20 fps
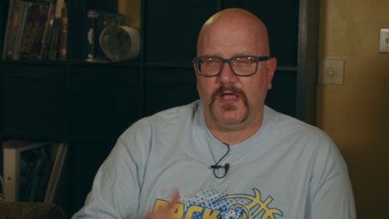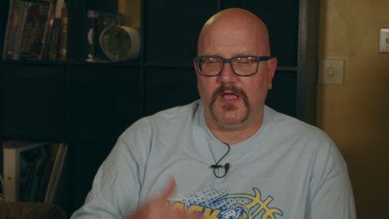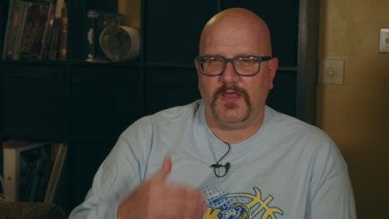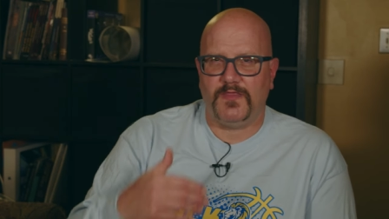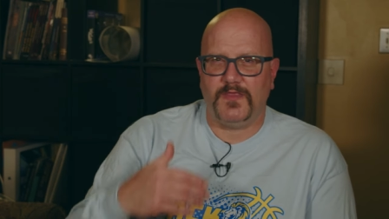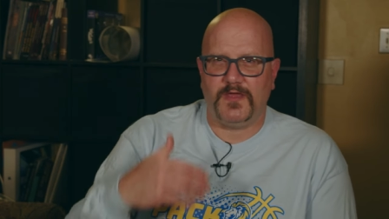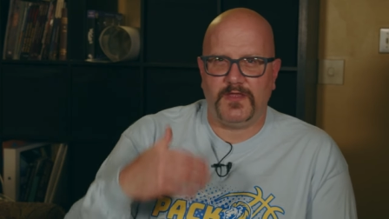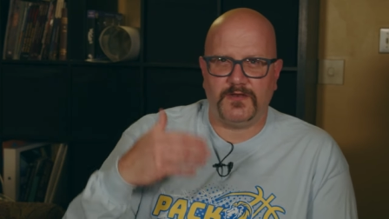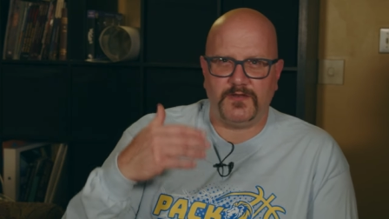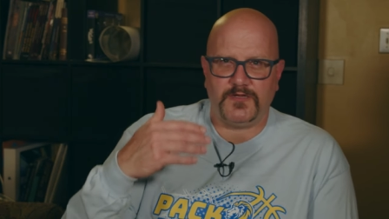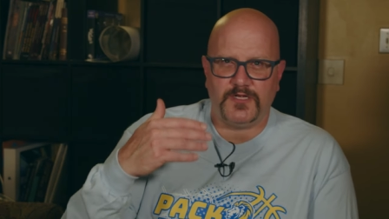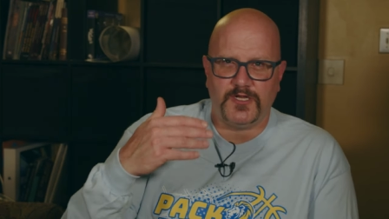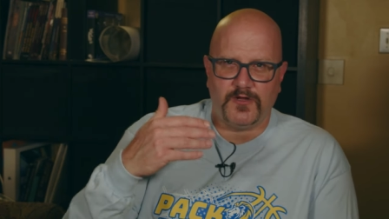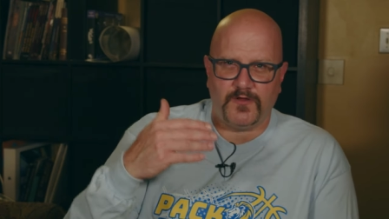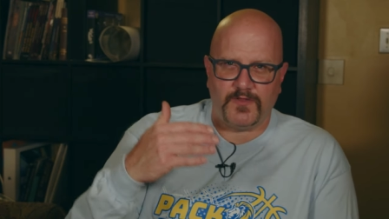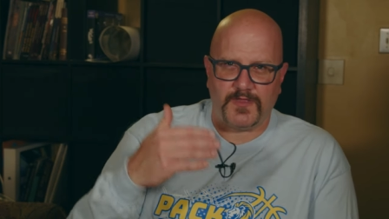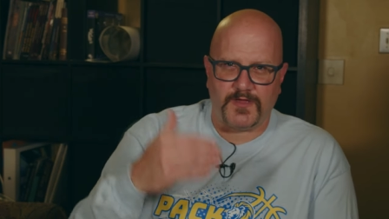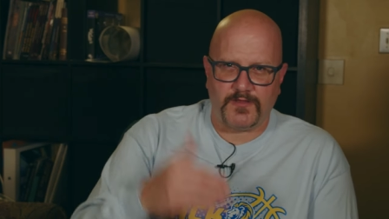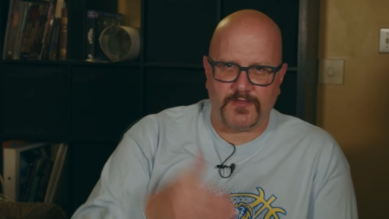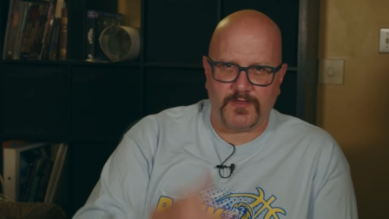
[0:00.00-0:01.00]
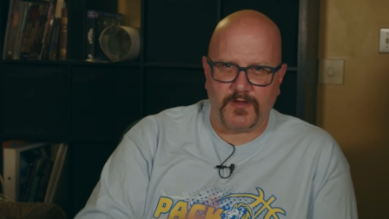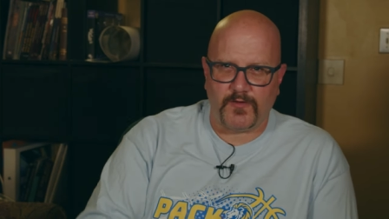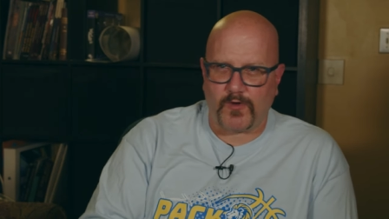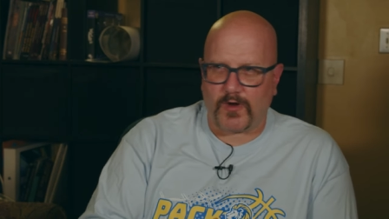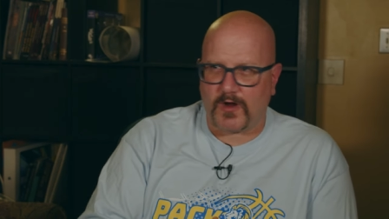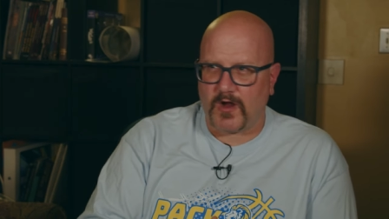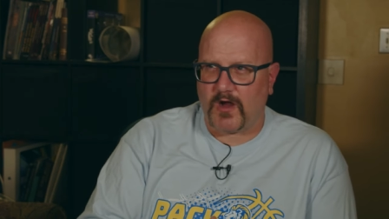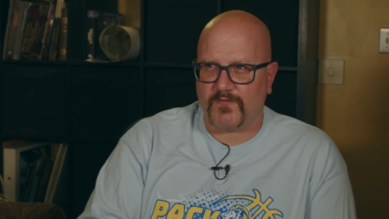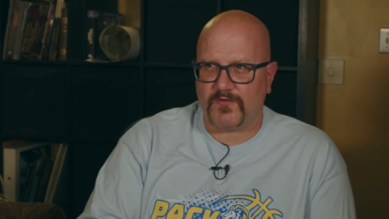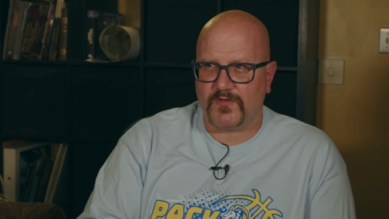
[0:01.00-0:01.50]
And then, you know, they, they
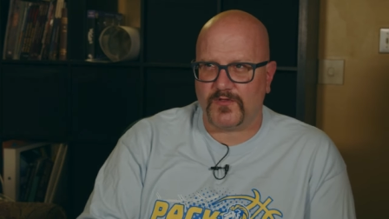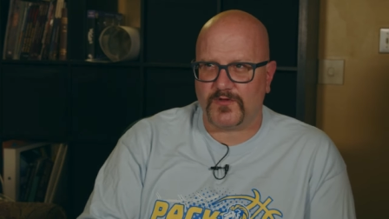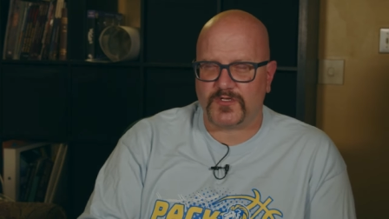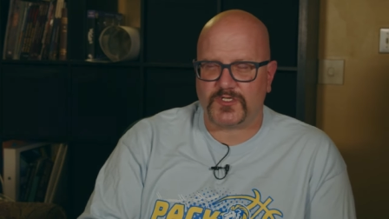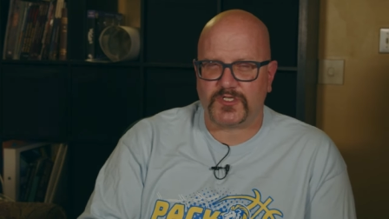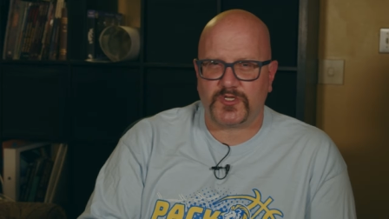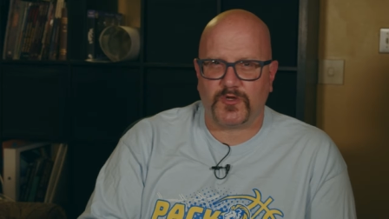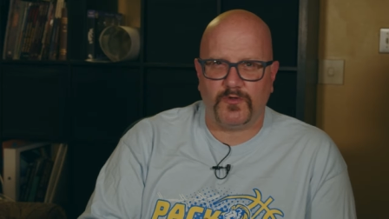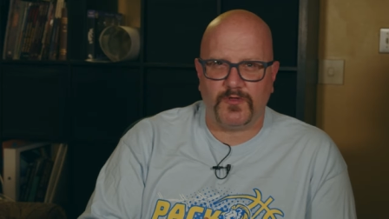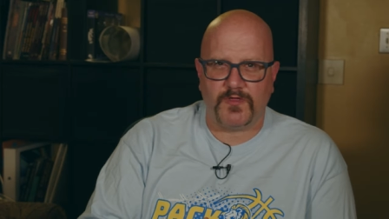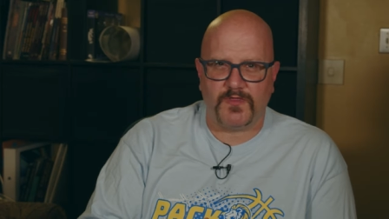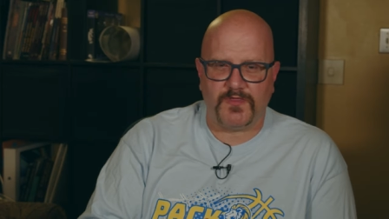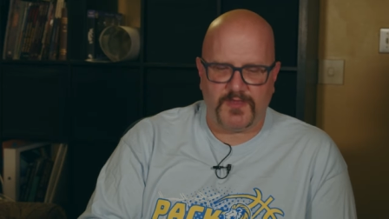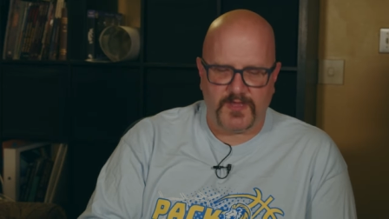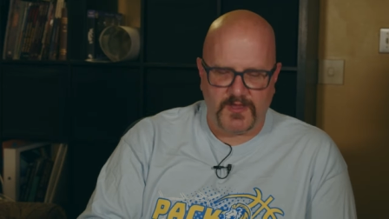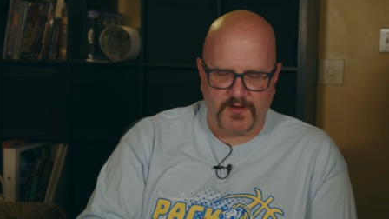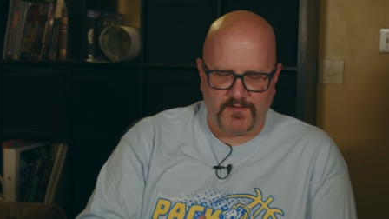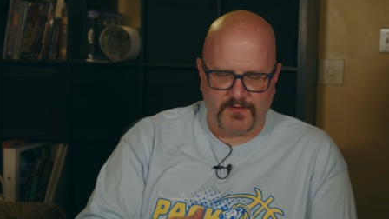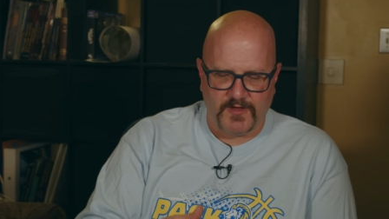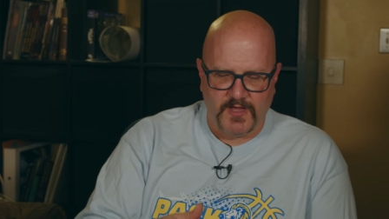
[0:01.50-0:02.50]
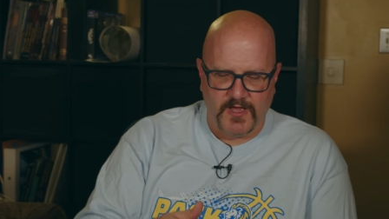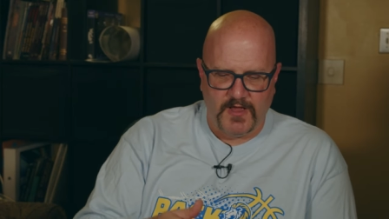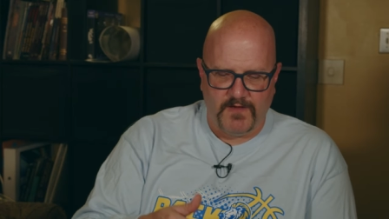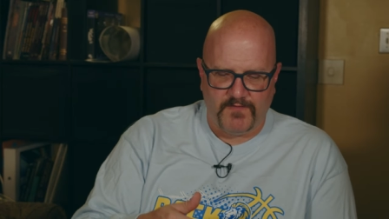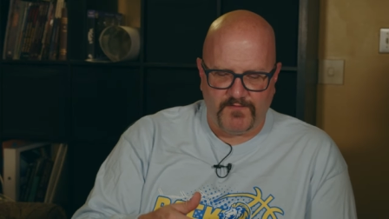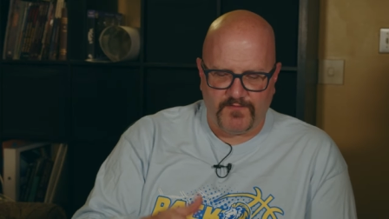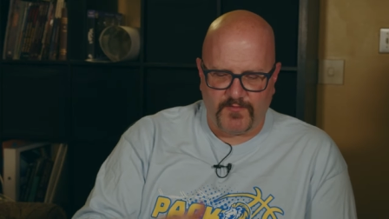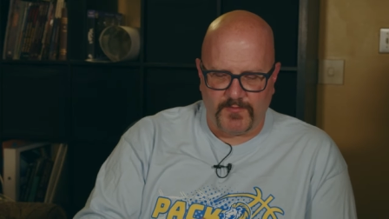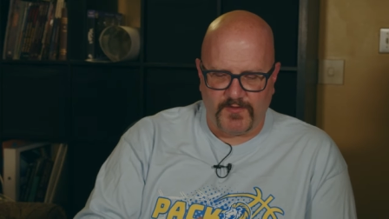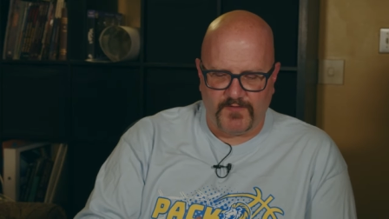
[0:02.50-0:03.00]
recover their stolen thing
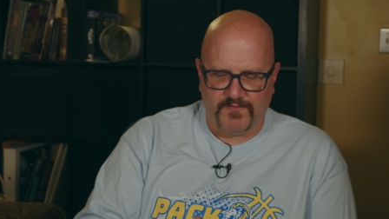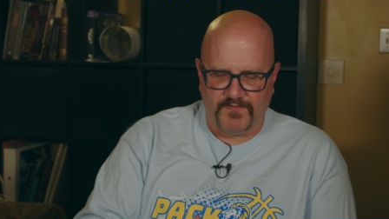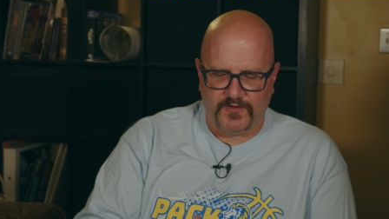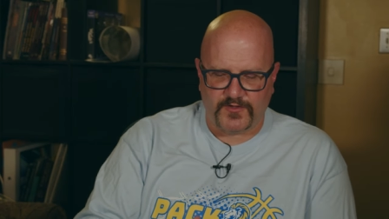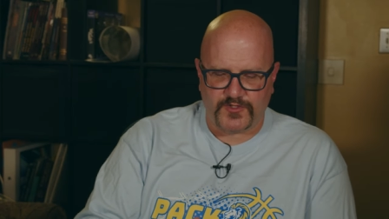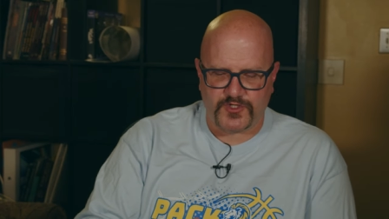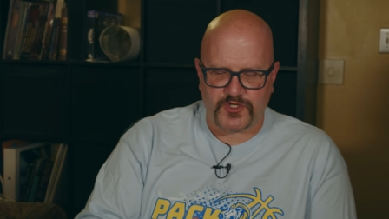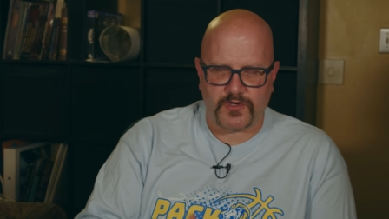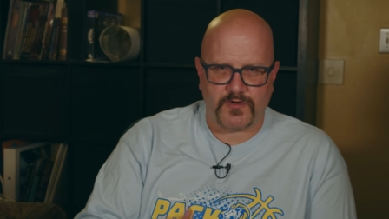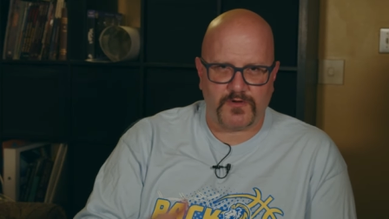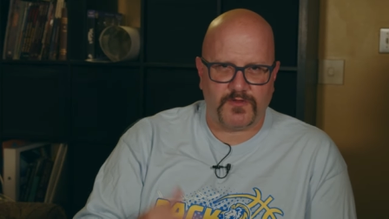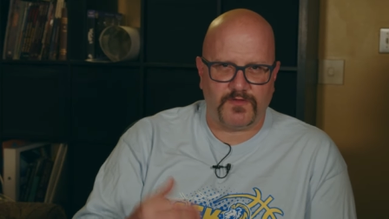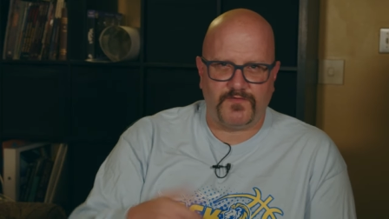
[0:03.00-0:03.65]
from the filcher.